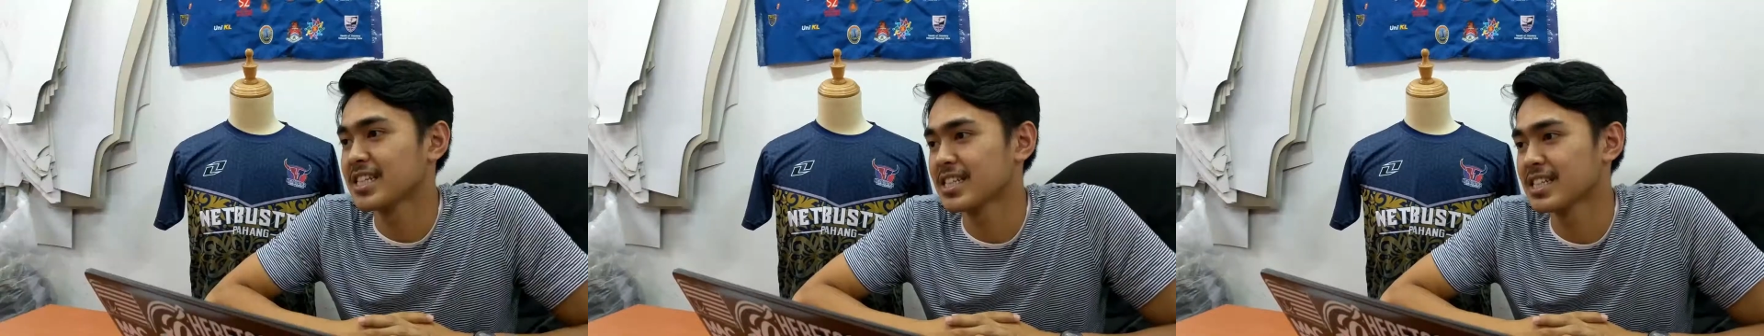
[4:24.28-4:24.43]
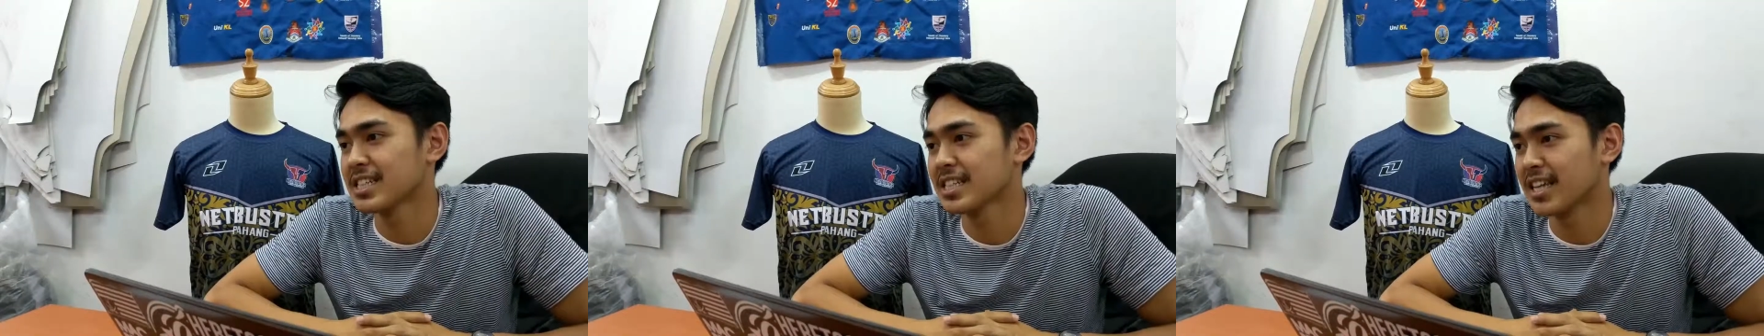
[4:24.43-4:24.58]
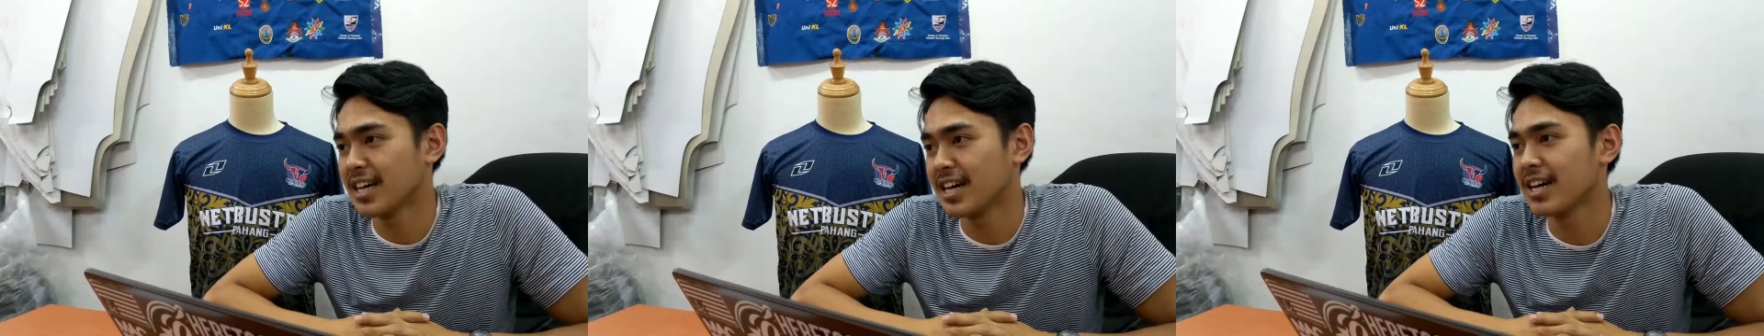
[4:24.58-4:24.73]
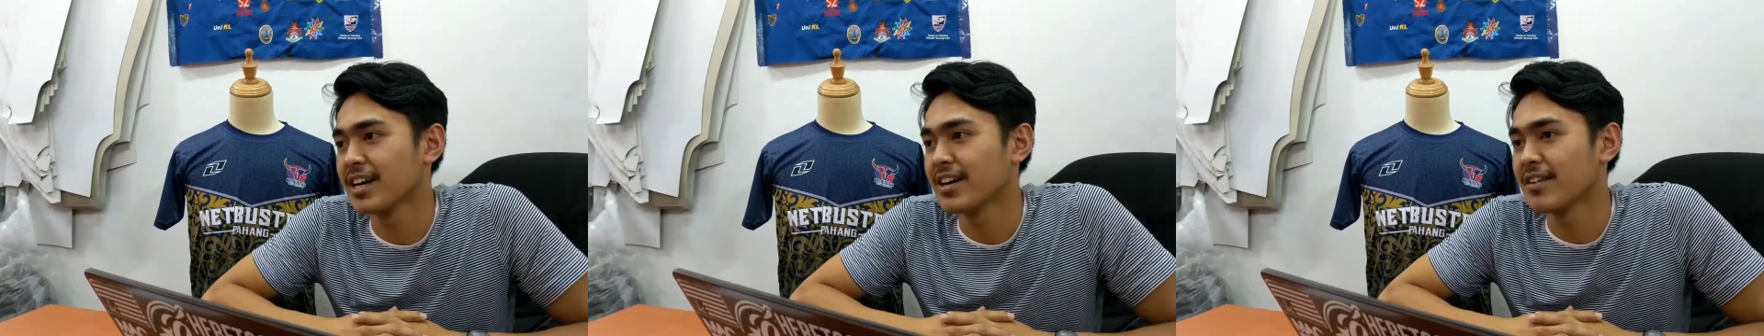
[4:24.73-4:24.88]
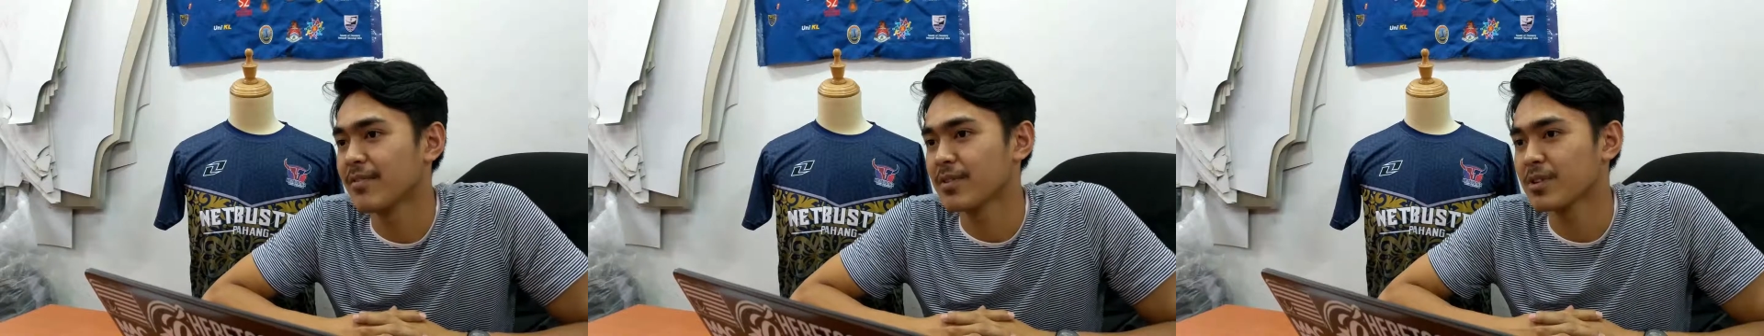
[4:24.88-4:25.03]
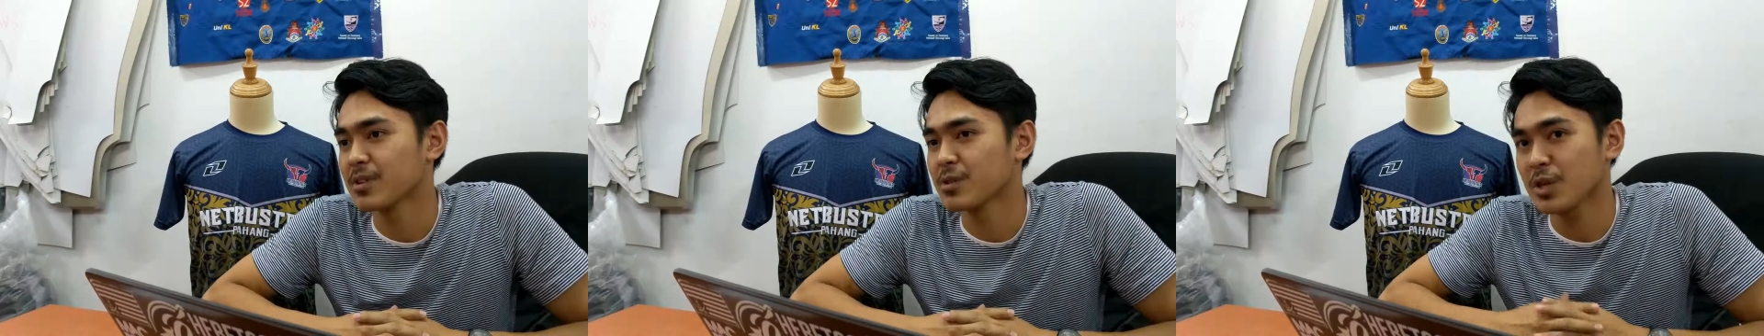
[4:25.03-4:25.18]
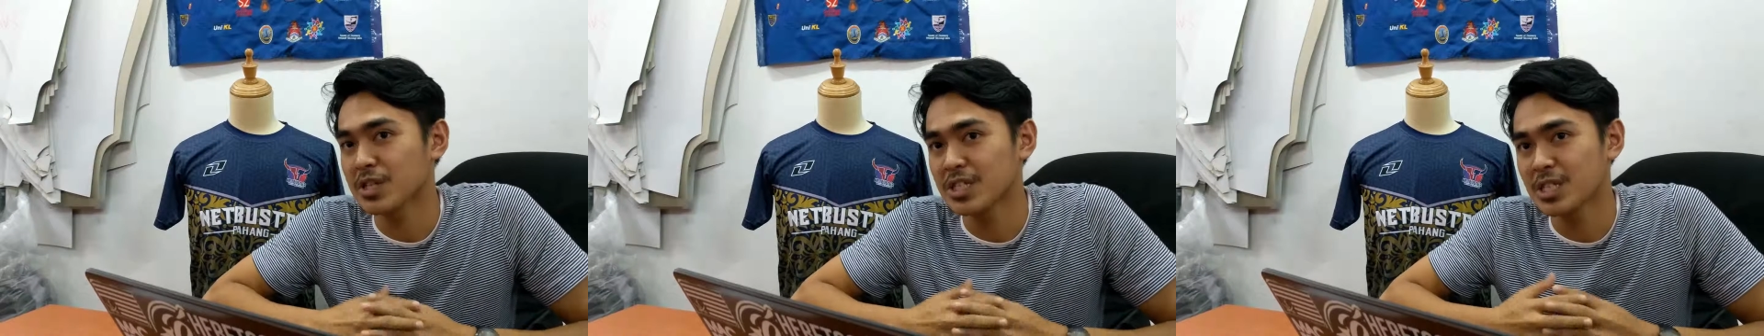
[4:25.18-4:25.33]
I hope
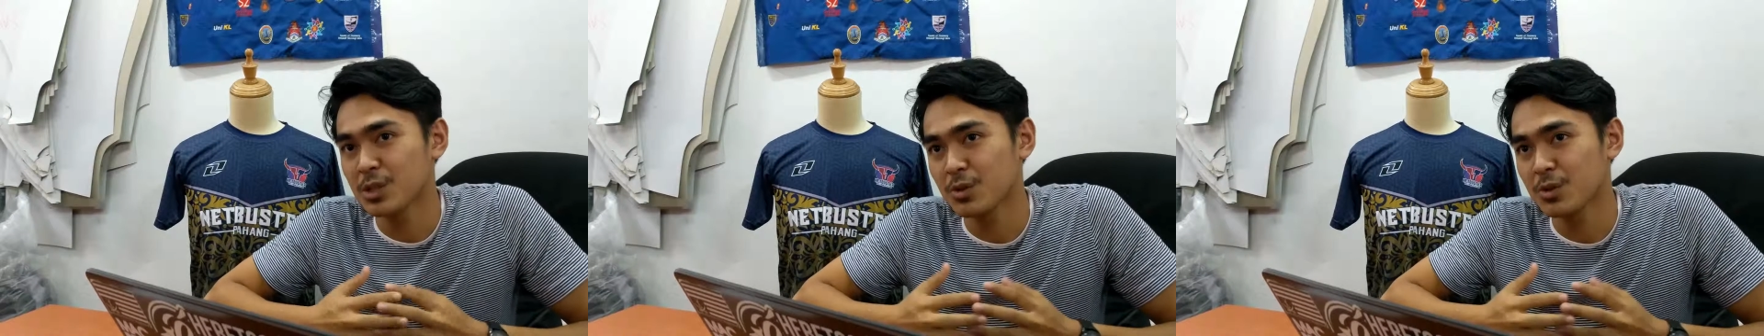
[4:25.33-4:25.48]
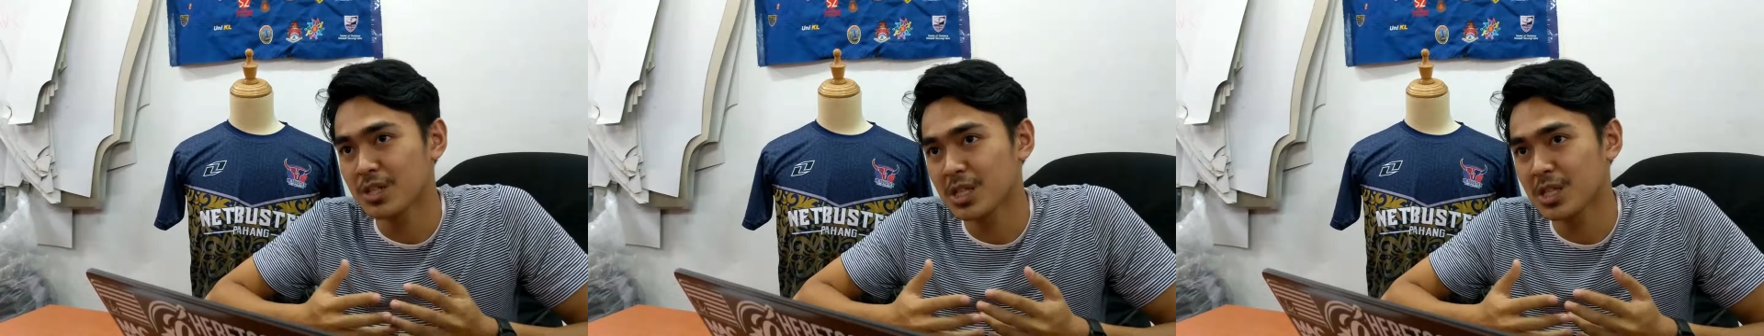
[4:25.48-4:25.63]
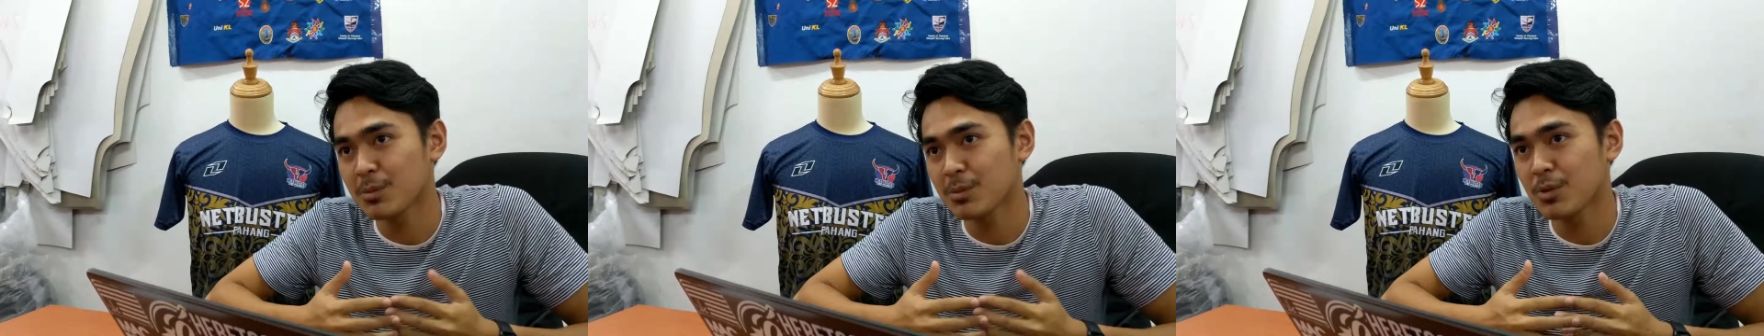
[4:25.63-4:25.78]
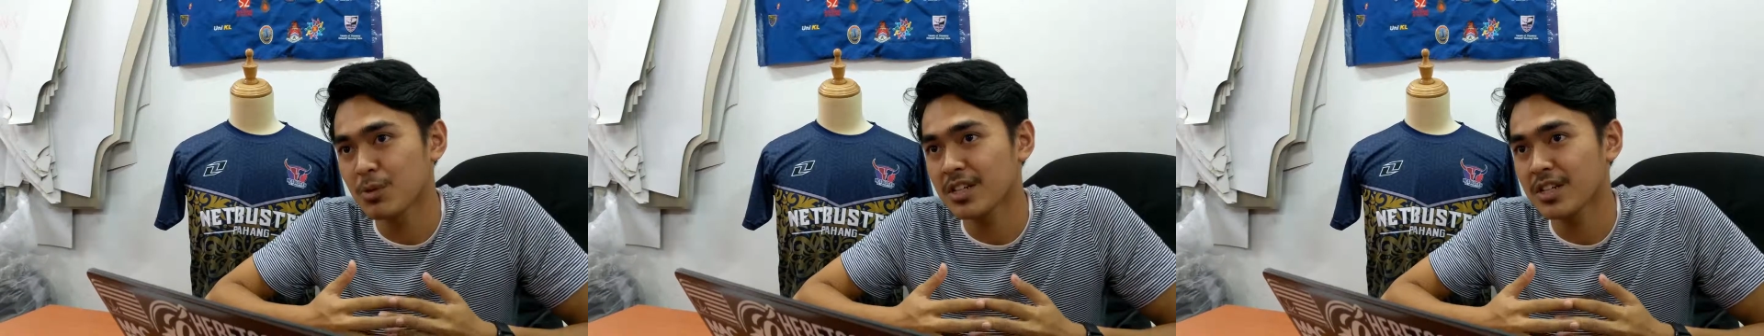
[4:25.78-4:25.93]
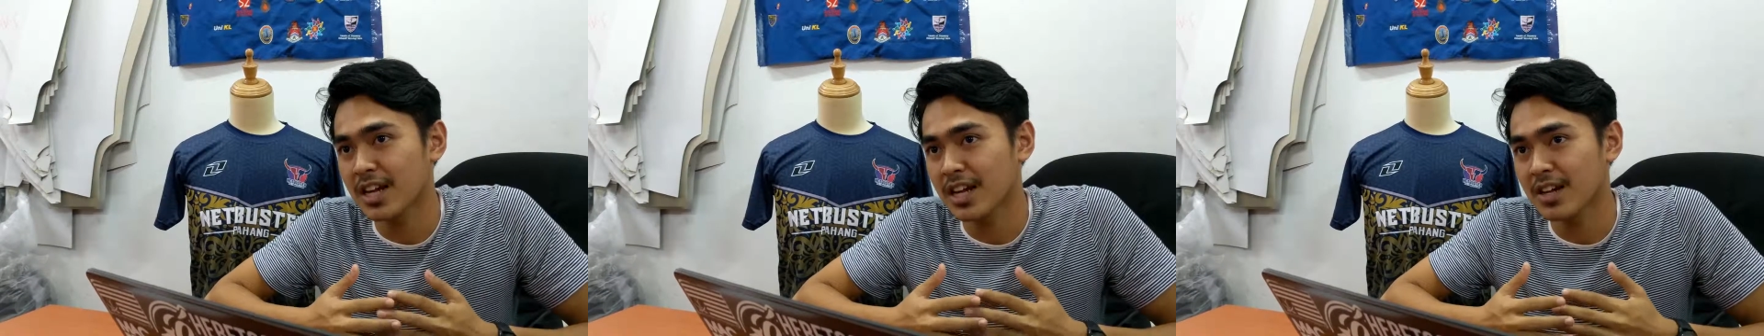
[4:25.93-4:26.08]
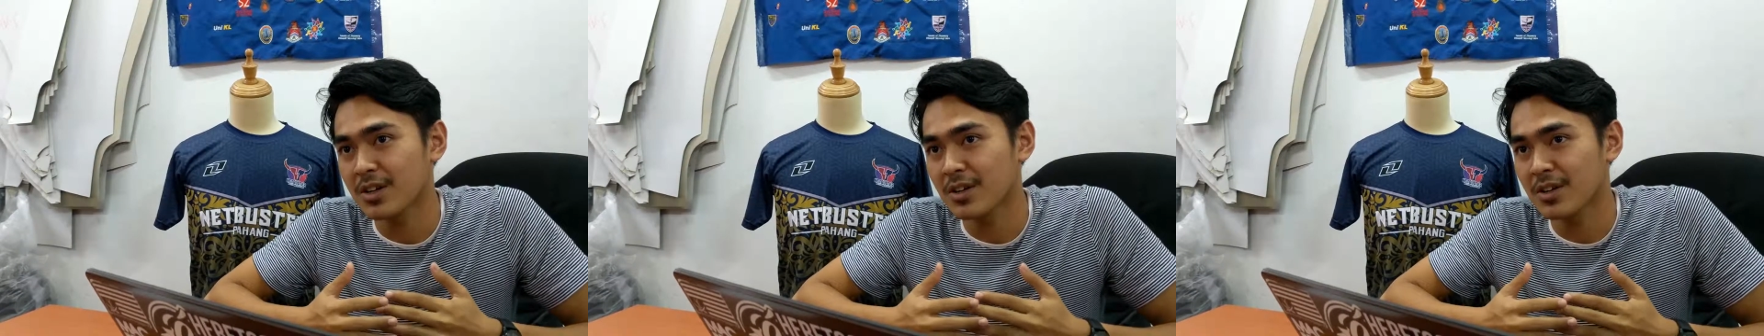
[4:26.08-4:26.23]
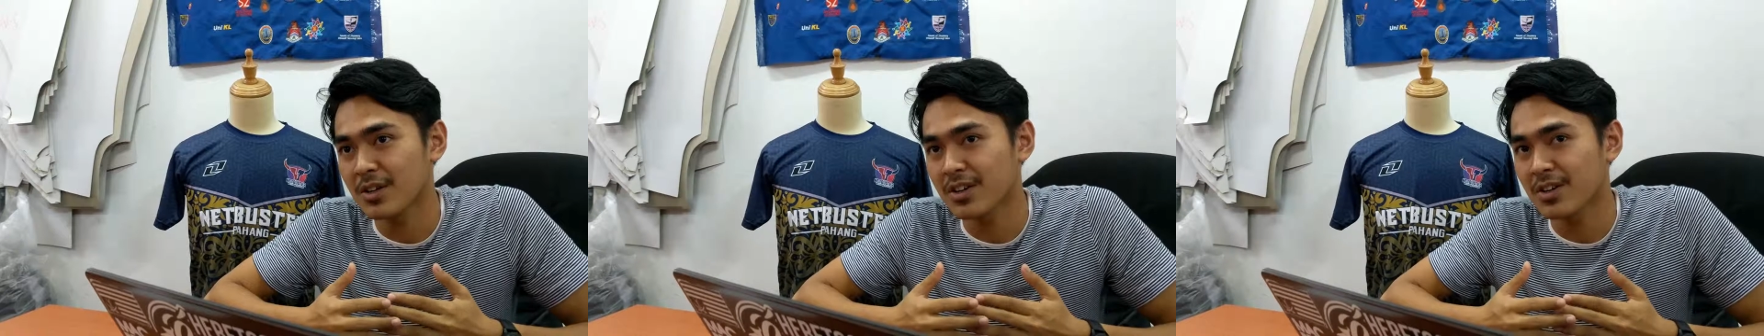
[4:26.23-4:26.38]
my story can inspire
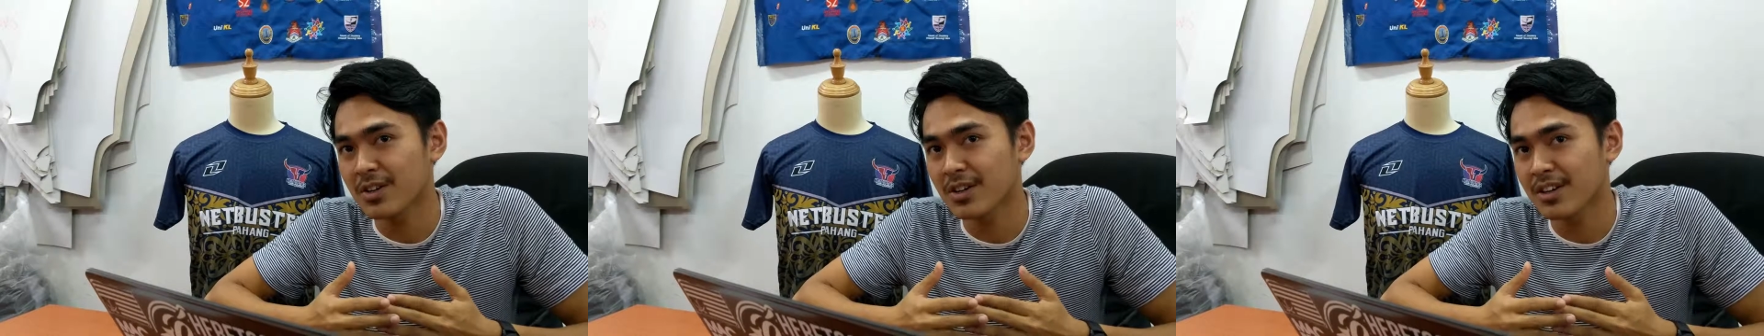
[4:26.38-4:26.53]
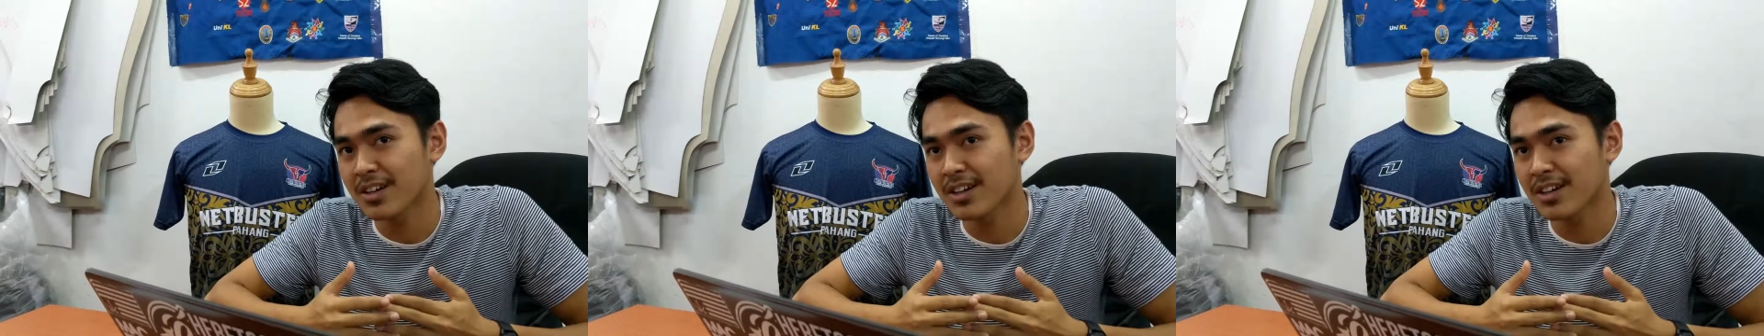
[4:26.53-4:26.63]
people